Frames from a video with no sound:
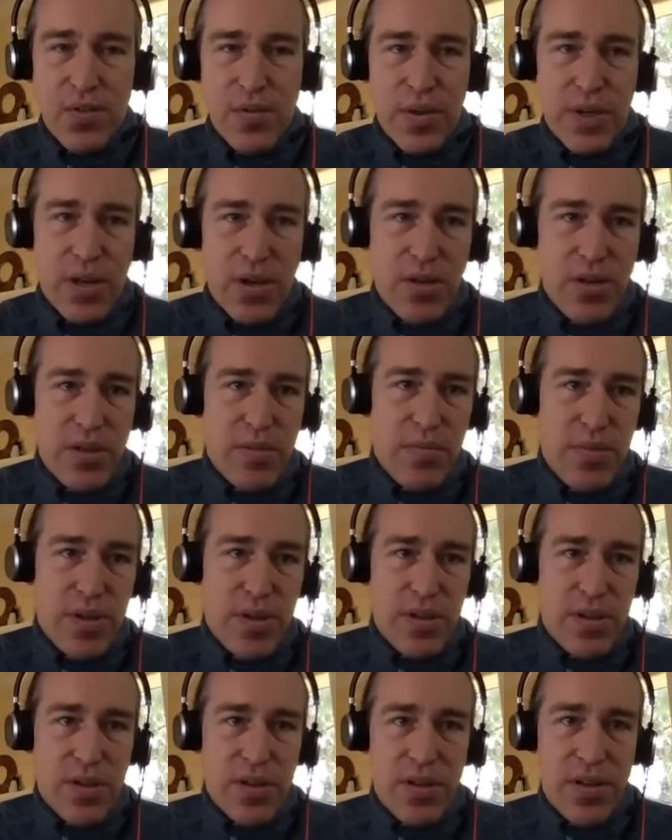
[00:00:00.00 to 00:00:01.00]
We can only
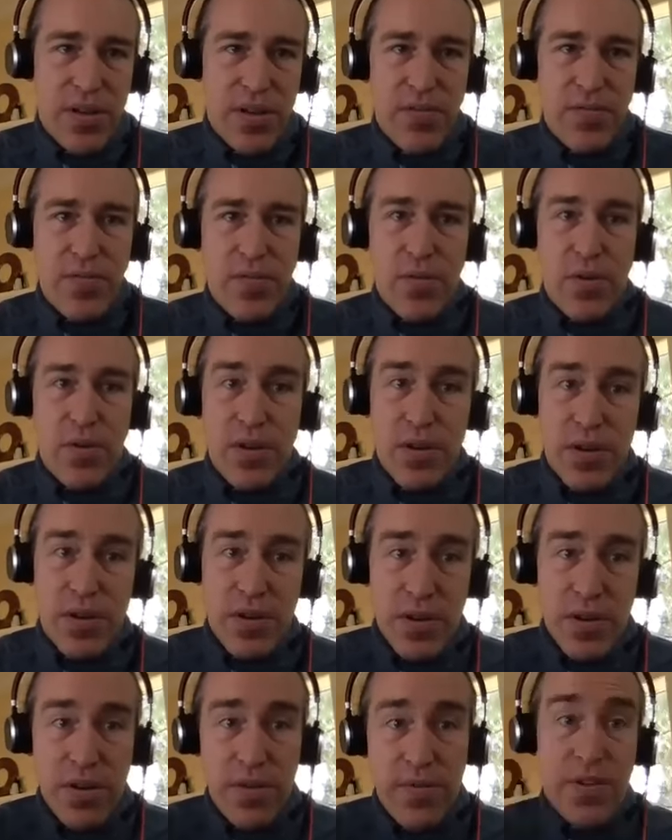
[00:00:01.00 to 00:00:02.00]
build if
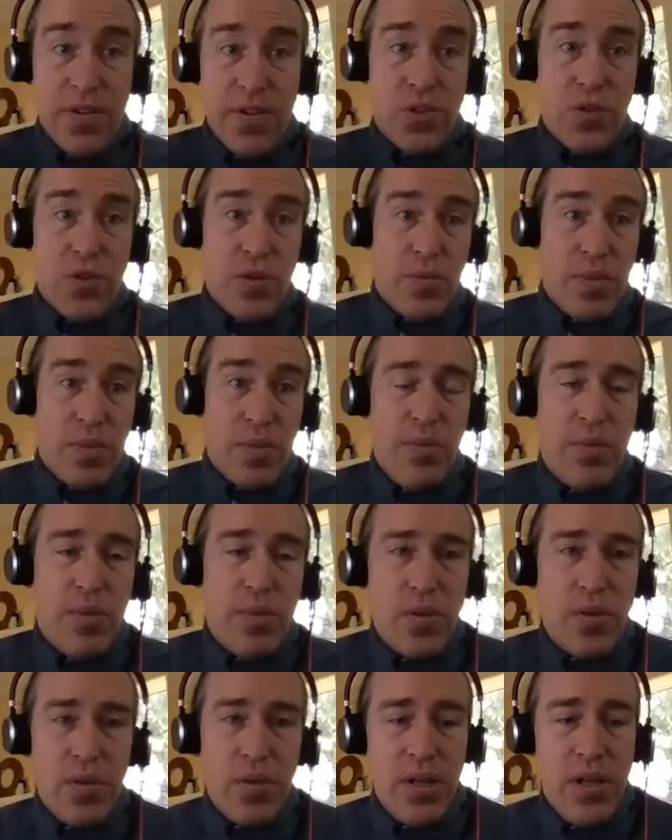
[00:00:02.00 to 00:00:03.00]
we're official
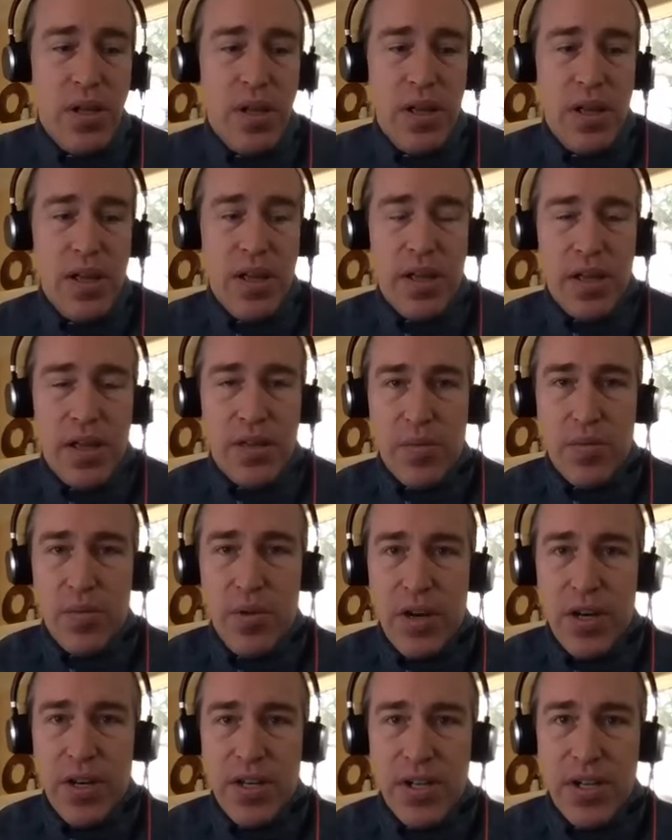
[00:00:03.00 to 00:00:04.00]
people in the
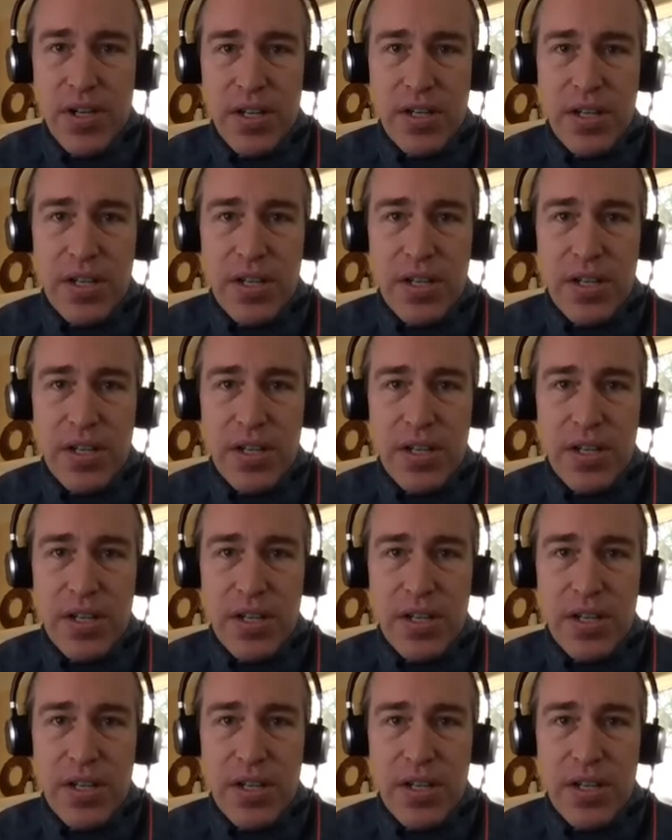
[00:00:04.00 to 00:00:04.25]
project.